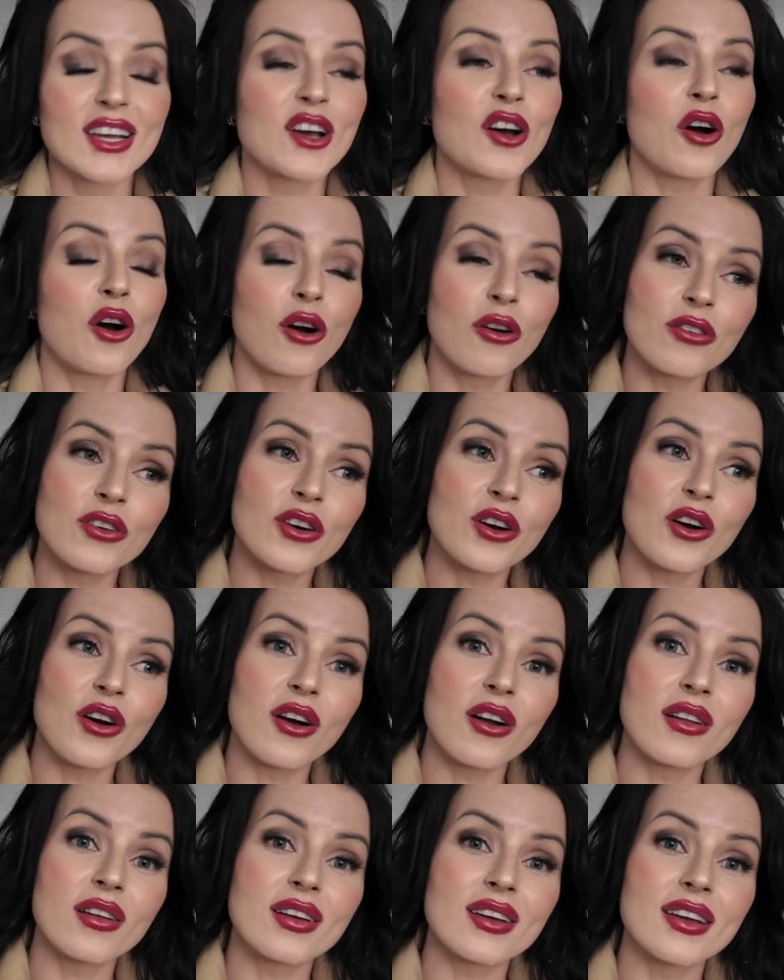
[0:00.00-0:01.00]

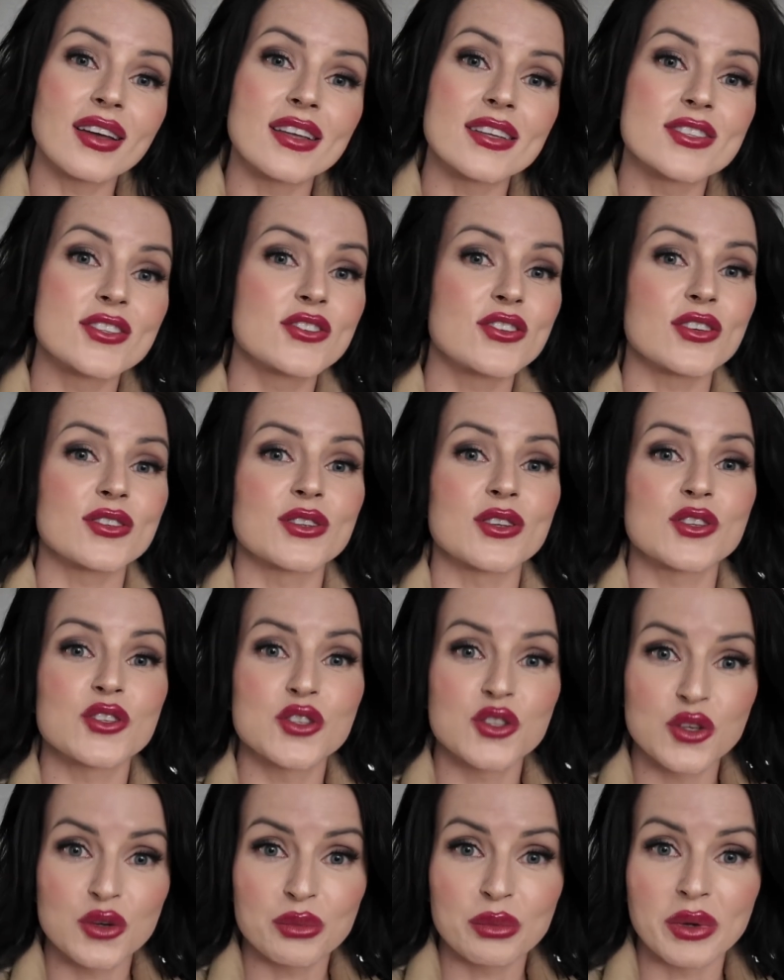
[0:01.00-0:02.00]
Overall, it's just a
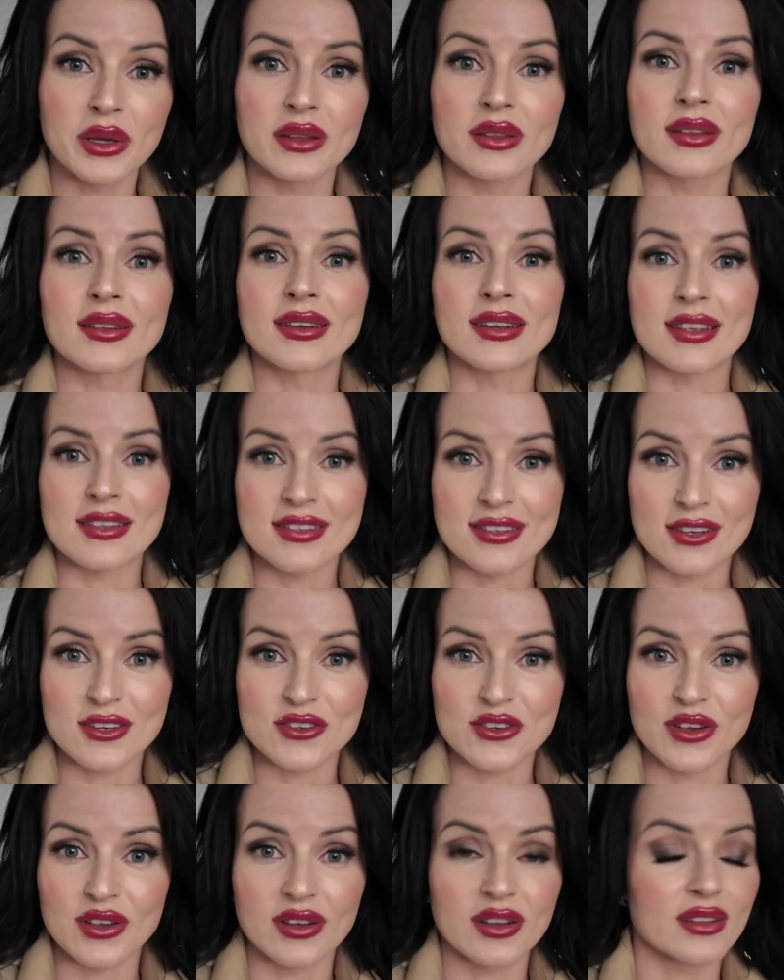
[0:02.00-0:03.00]
stupid
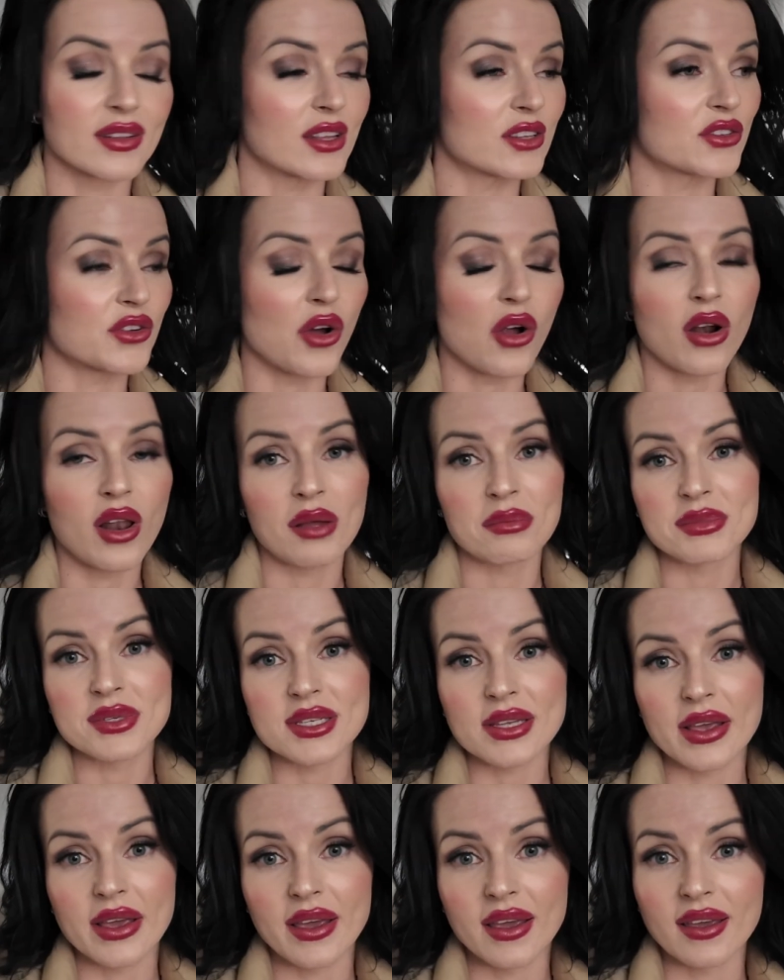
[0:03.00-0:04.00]
decision. That's all I'm
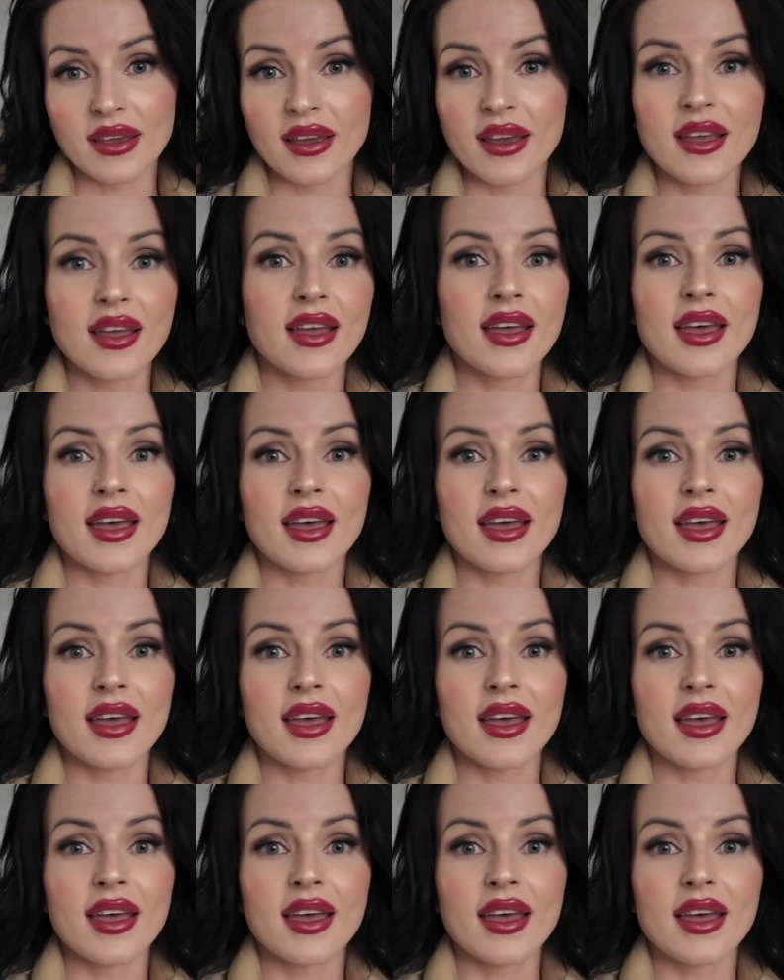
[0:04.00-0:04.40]
saying.